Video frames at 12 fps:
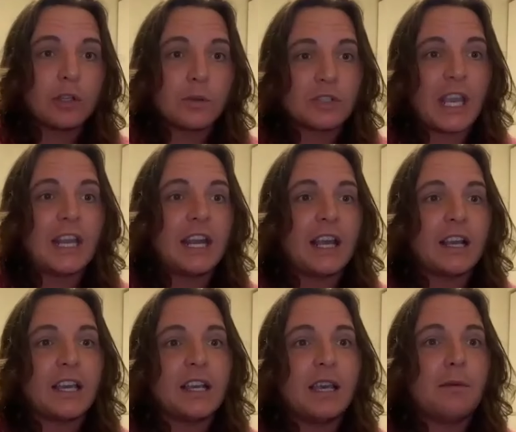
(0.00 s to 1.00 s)
what you were saying
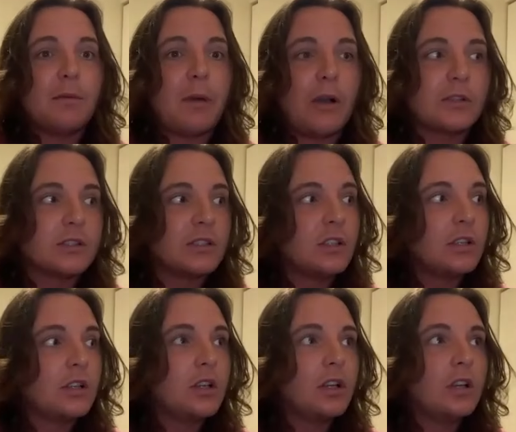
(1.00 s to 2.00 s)
earlier, Liam, about
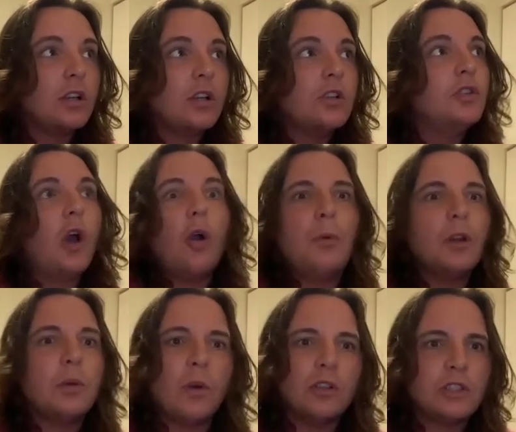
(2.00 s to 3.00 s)

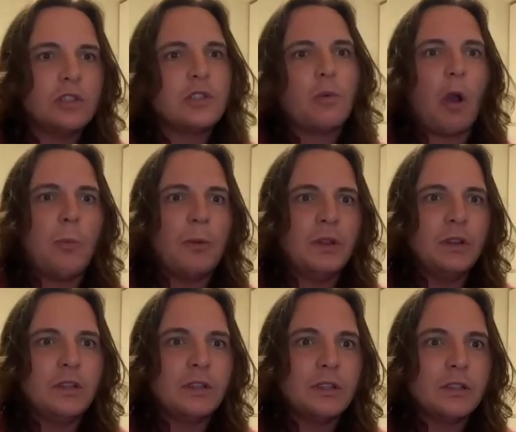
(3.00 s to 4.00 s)
nobody wants you to open
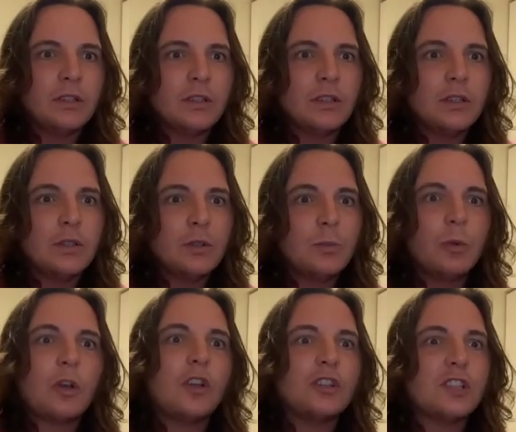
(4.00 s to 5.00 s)

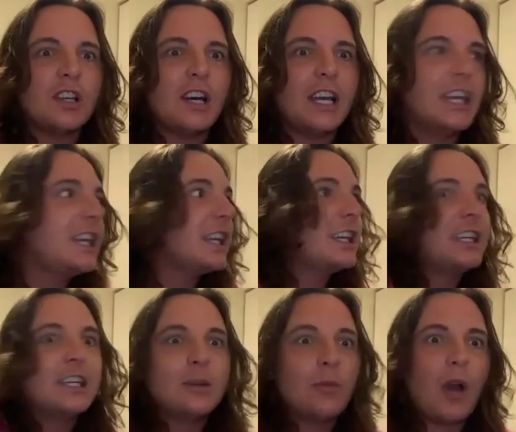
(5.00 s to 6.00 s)
because they're like,
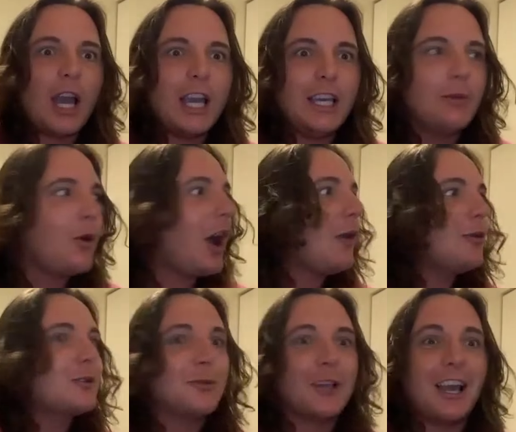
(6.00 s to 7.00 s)
why
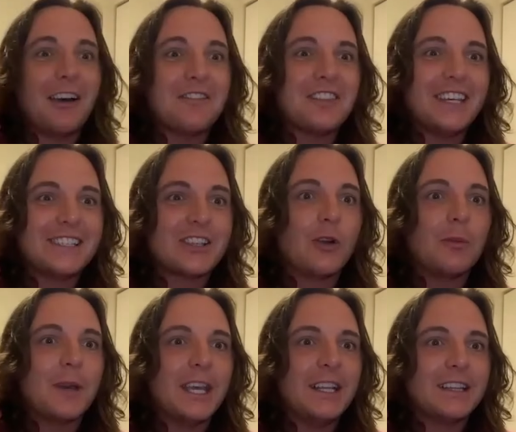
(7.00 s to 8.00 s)
would we have these come
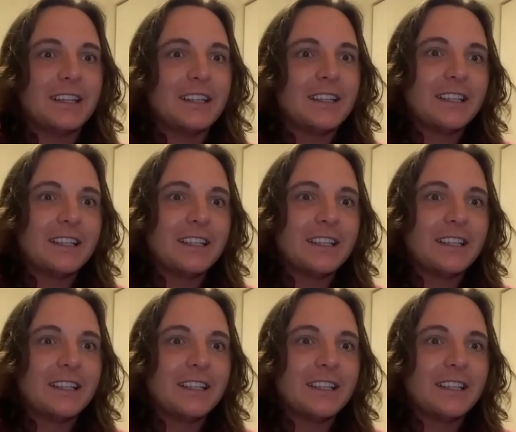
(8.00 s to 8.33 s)
in